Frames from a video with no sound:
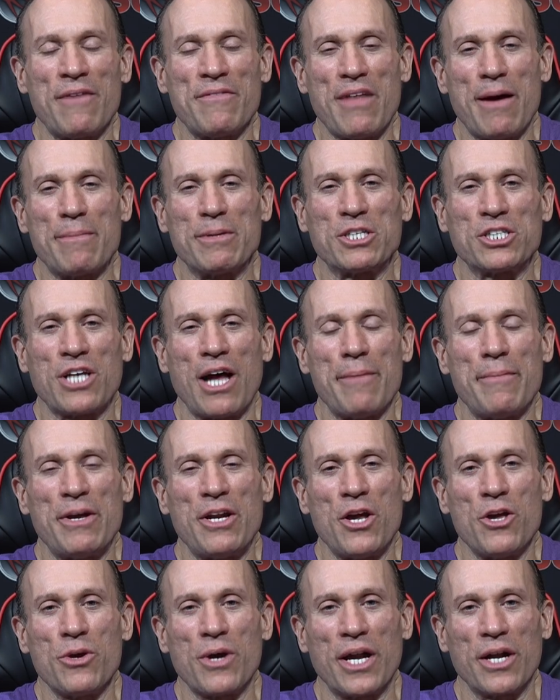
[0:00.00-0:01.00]
that much time. I know
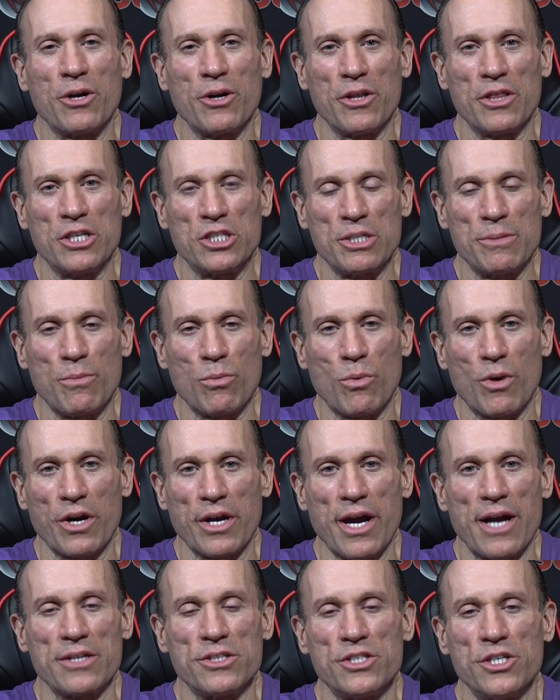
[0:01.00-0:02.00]
you got to go to the gym and work
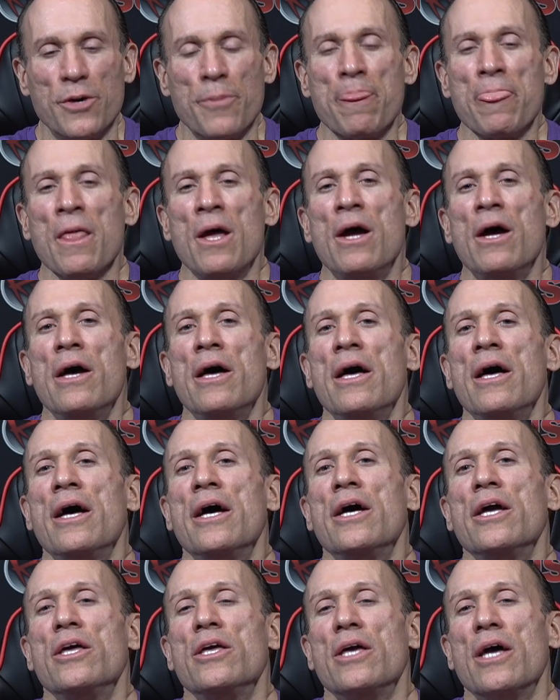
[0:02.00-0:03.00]
out too.
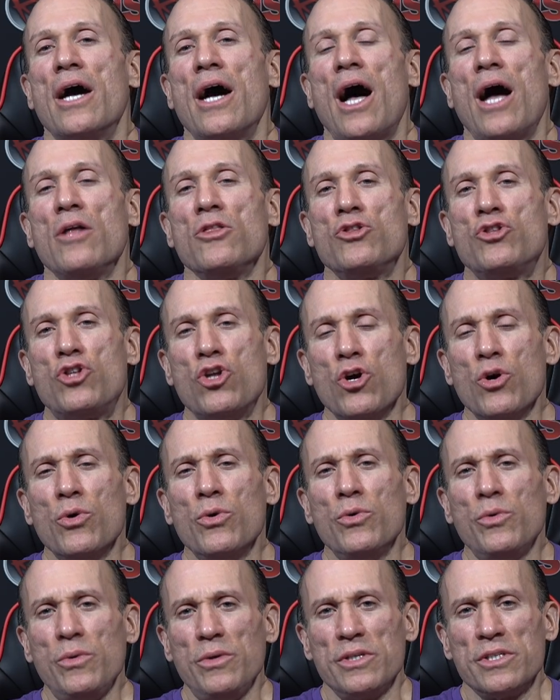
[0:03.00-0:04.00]

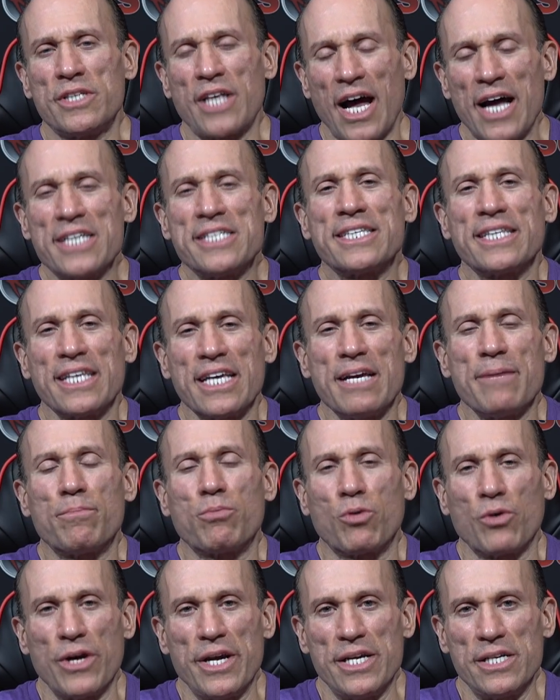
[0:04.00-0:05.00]
Do does Lee
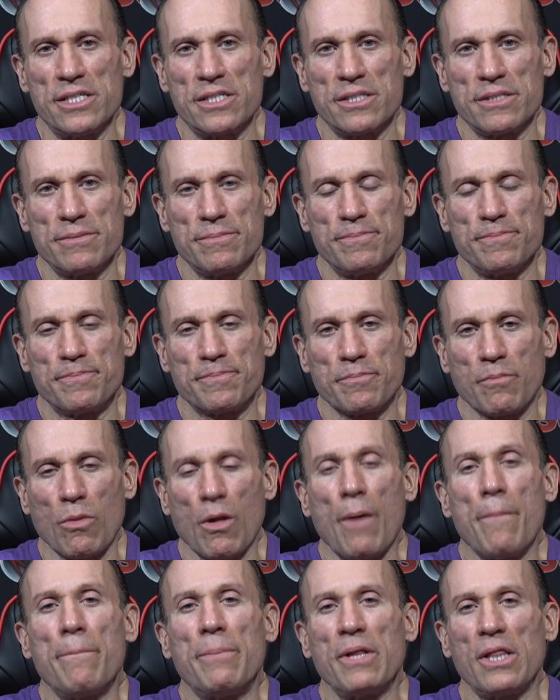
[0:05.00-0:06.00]
Priest
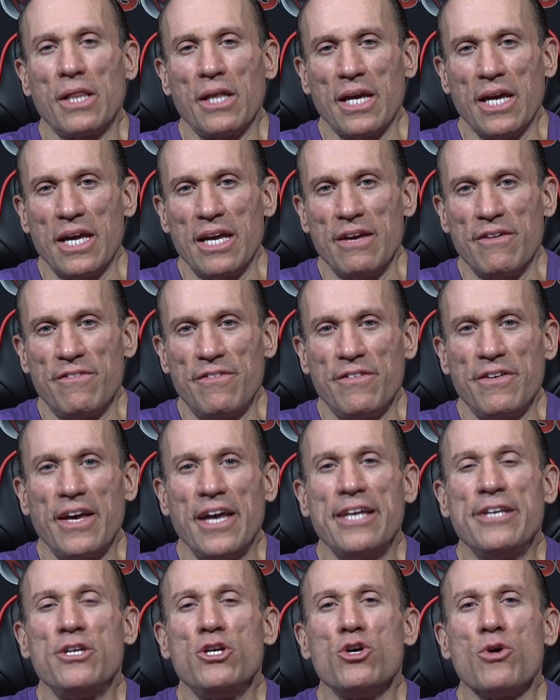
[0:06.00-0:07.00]
believe
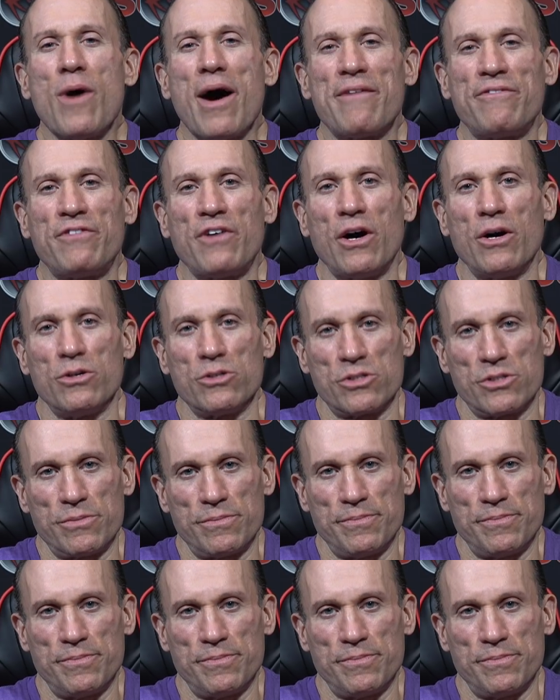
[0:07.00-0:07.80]
in UFOs?